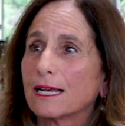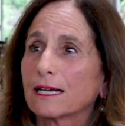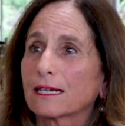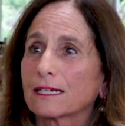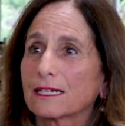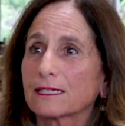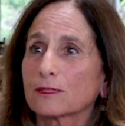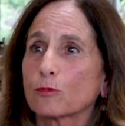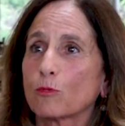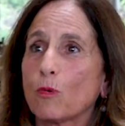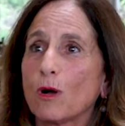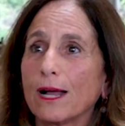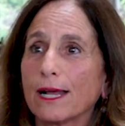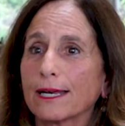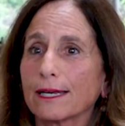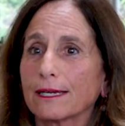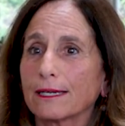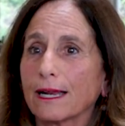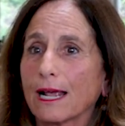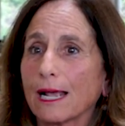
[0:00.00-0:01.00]
Because
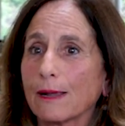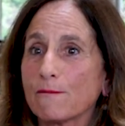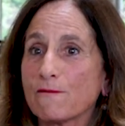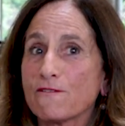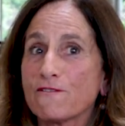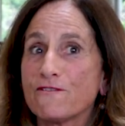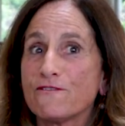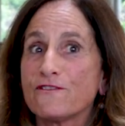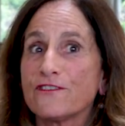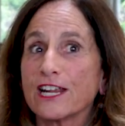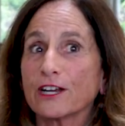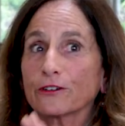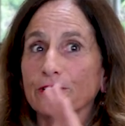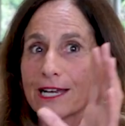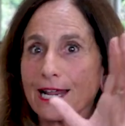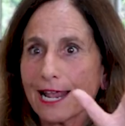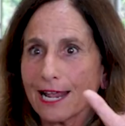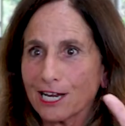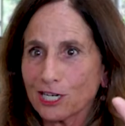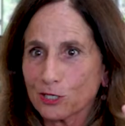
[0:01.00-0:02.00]
one, I'm
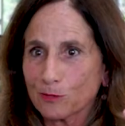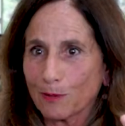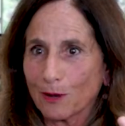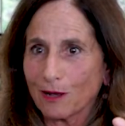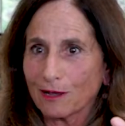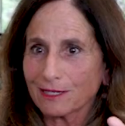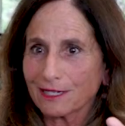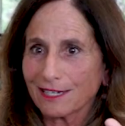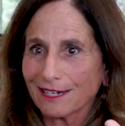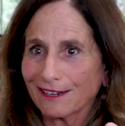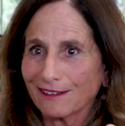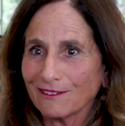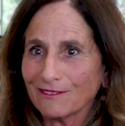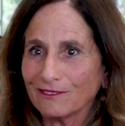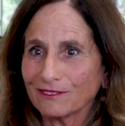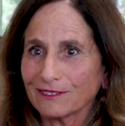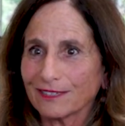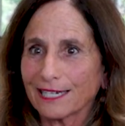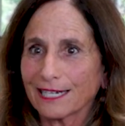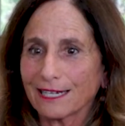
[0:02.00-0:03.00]
very age
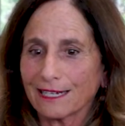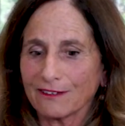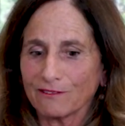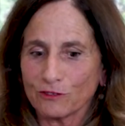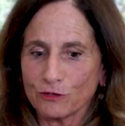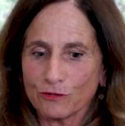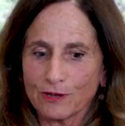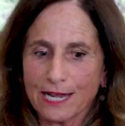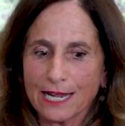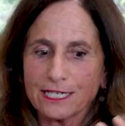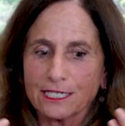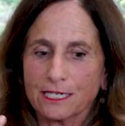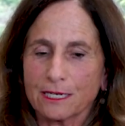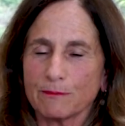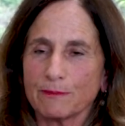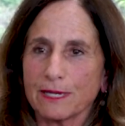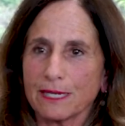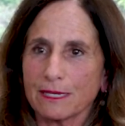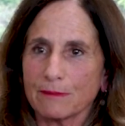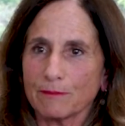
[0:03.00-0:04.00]
positive. Like, if you get to
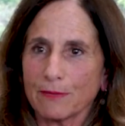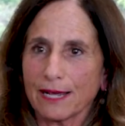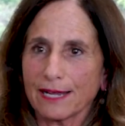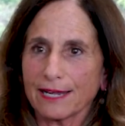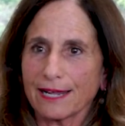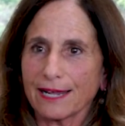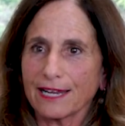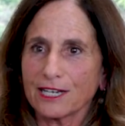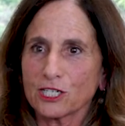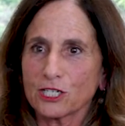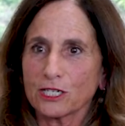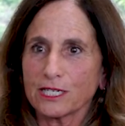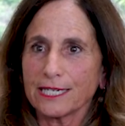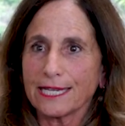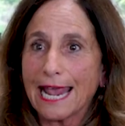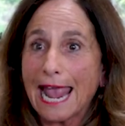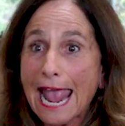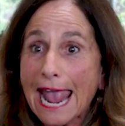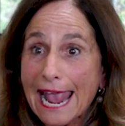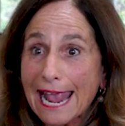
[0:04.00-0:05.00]
be my age,
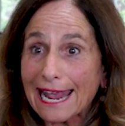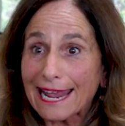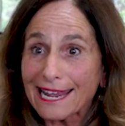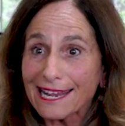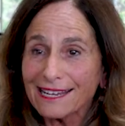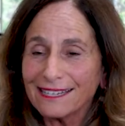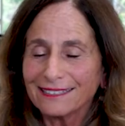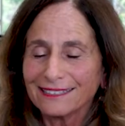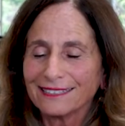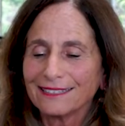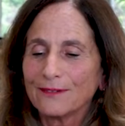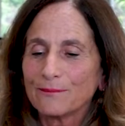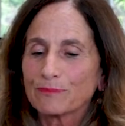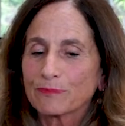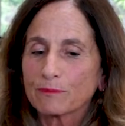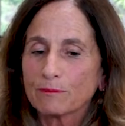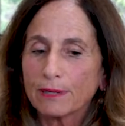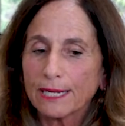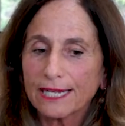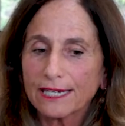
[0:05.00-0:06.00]
yay.
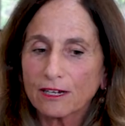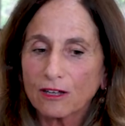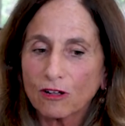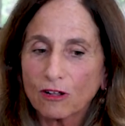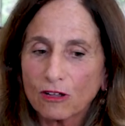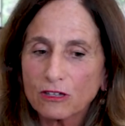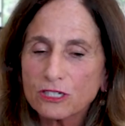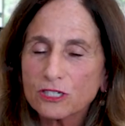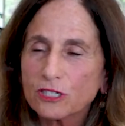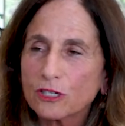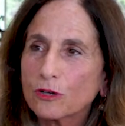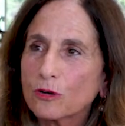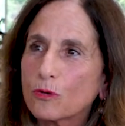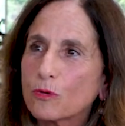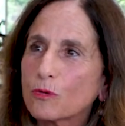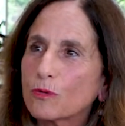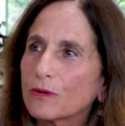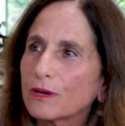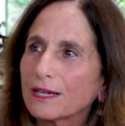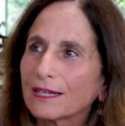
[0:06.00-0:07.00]
But
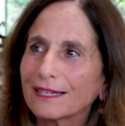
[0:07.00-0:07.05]
also,